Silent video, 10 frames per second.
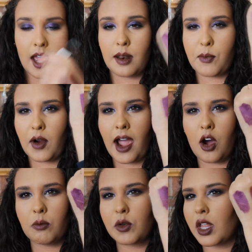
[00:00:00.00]
kind of
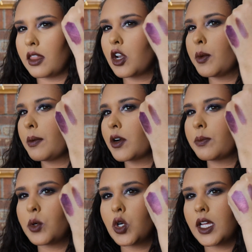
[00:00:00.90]
brown with a little bit of
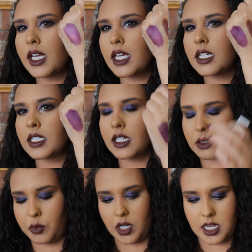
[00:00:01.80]
purple in it.
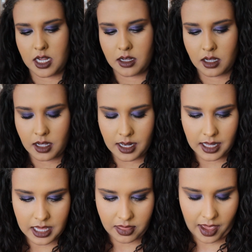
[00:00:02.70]
It's pretty. I
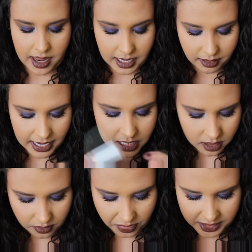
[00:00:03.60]
like that. I
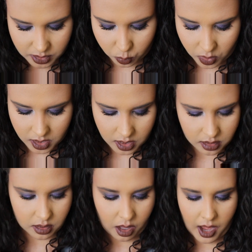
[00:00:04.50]
like this one
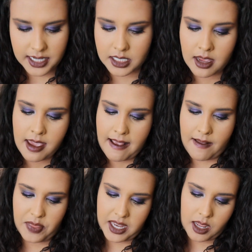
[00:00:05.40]
a lot.
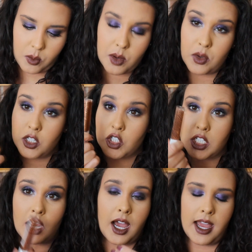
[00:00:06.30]
And then I went with
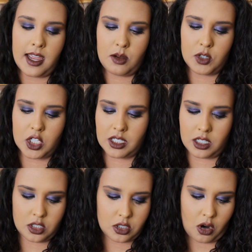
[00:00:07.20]
Shy, which
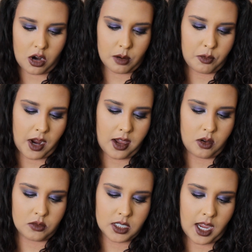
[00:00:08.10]
is the dark
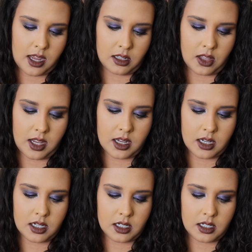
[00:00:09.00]
brown to kind of like,